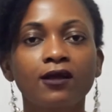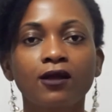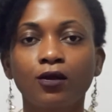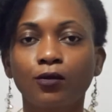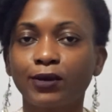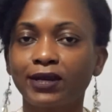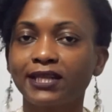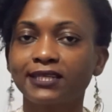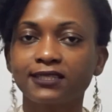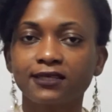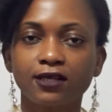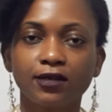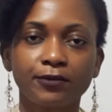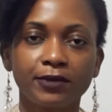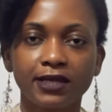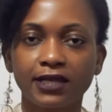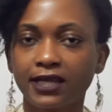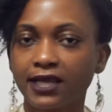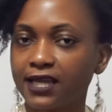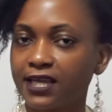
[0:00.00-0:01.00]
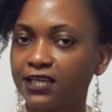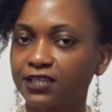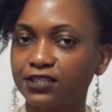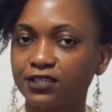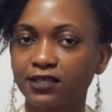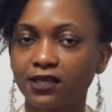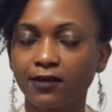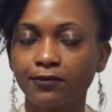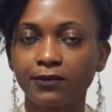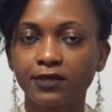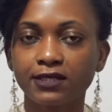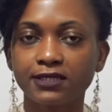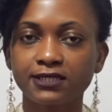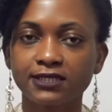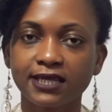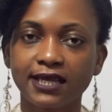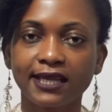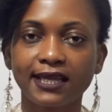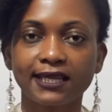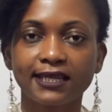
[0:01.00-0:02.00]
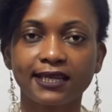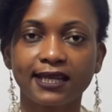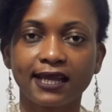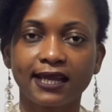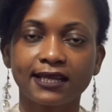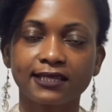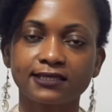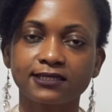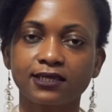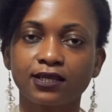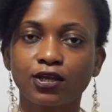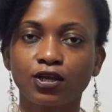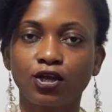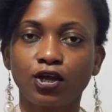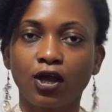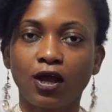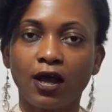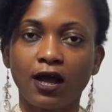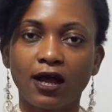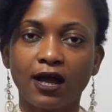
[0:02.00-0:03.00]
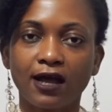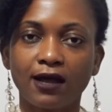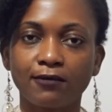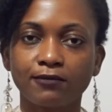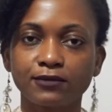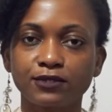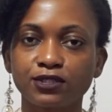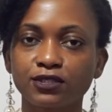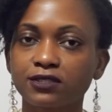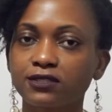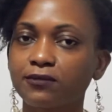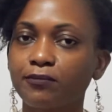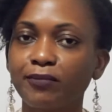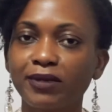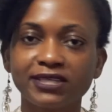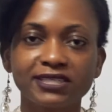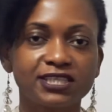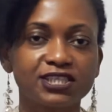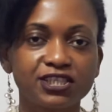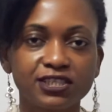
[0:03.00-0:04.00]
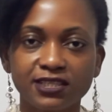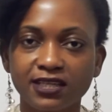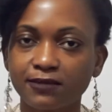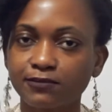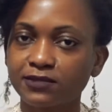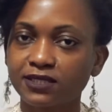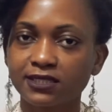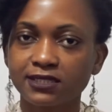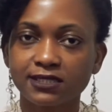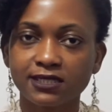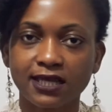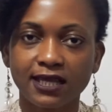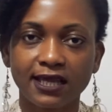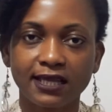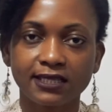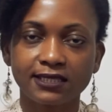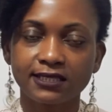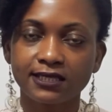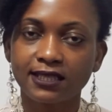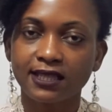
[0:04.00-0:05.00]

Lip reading: When I say communication, I'm not saying that just messaging them to say to